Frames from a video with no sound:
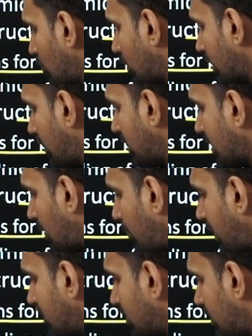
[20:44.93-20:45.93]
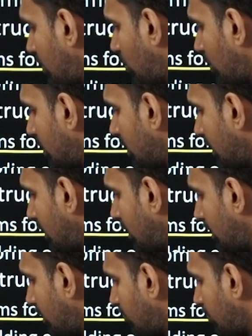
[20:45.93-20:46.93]
Okay, in comparison lo
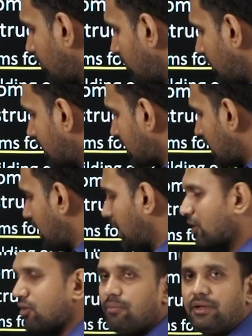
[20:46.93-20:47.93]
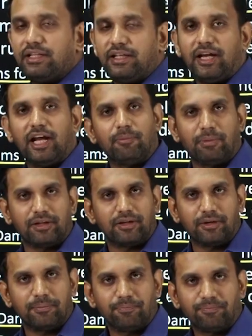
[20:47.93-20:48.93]
ikkada ekkuva mandiye help aitadi.
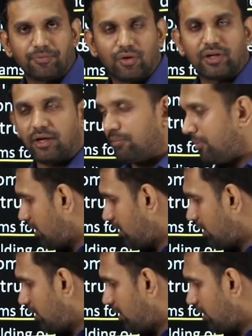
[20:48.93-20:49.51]
Okay,